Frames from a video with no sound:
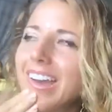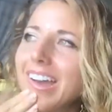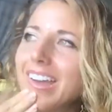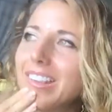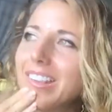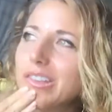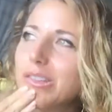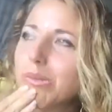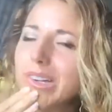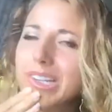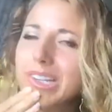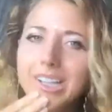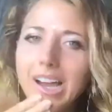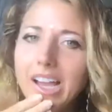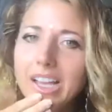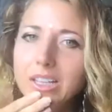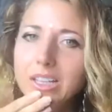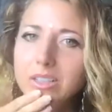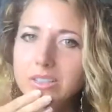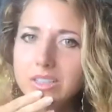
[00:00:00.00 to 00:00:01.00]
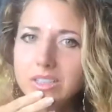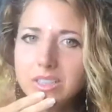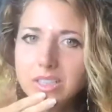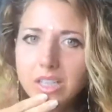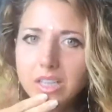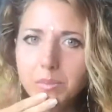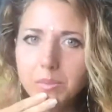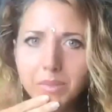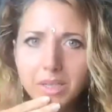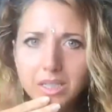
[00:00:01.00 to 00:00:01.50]
and this one guy, he used to
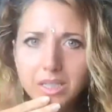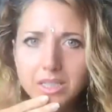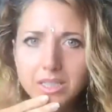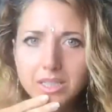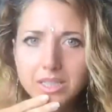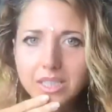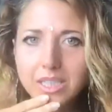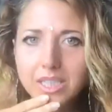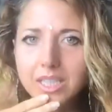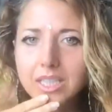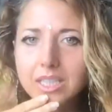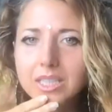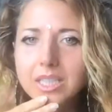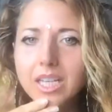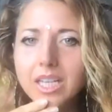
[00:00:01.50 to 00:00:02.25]
say the meanest things,